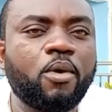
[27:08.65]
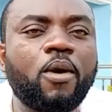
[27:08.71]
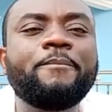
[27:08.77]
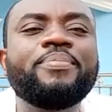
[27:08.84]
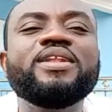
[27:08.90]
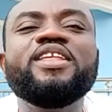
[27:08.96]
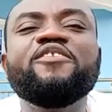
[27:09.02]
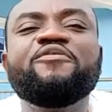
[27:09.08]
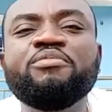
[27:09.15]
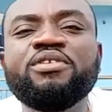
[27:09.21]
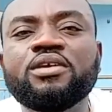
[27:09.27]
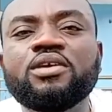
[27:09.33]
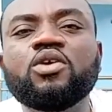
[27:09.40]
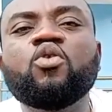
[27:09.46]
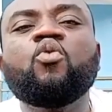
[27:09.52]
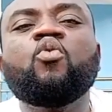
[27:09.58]
but believe
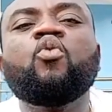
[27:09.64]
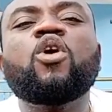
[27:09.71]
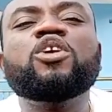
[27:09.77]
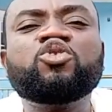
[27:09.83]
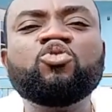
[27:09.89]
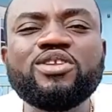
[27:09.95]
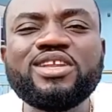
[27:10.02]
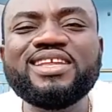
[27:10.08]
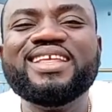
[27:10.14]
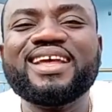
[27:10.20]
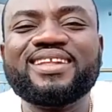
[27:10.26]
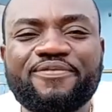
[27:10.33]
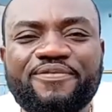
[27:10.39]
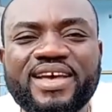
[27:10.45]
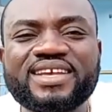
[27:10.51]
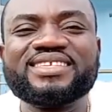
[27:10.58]
me, what you
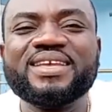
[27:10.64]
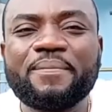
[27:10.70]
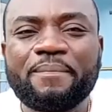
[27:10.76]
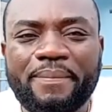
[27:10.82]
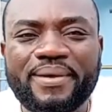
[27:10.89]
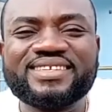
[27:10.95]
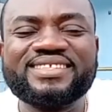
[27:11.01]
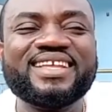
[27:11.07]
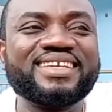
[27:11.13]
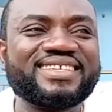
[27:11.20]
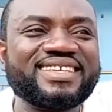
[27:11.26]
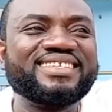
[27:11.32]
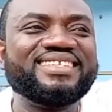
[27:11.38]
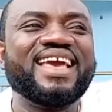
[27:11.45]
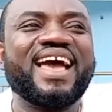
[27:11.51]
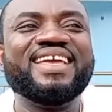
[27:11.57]
needed first in
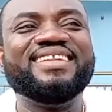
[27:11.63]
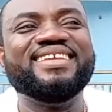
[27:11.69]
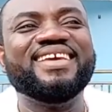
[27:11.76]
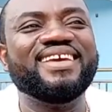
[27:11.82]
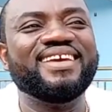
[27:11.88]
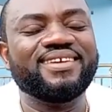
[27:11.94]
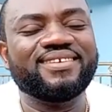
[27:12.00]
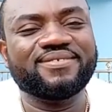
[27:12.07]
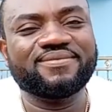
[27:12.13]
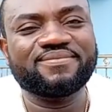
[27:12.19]
business is the idea.